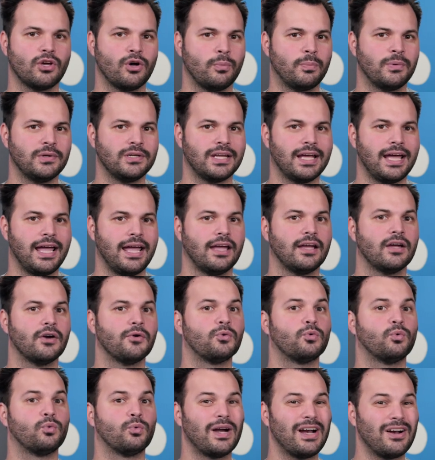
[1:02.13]
opened a
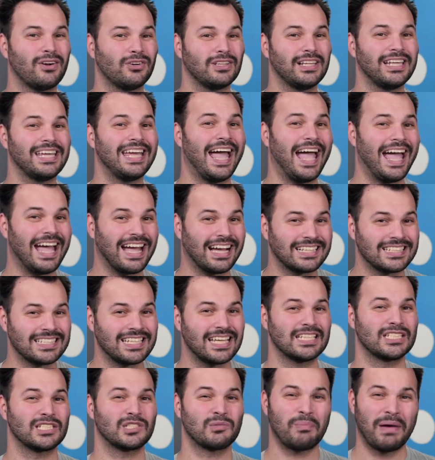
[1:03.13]
rarely
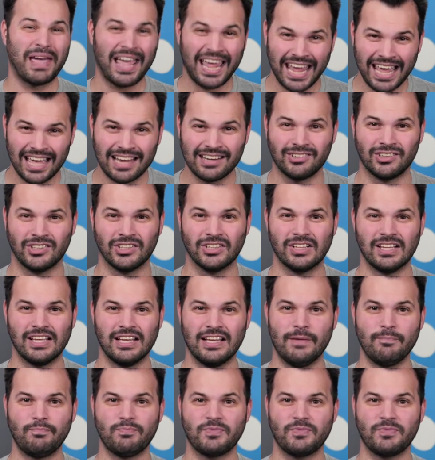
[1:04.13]
accessed panel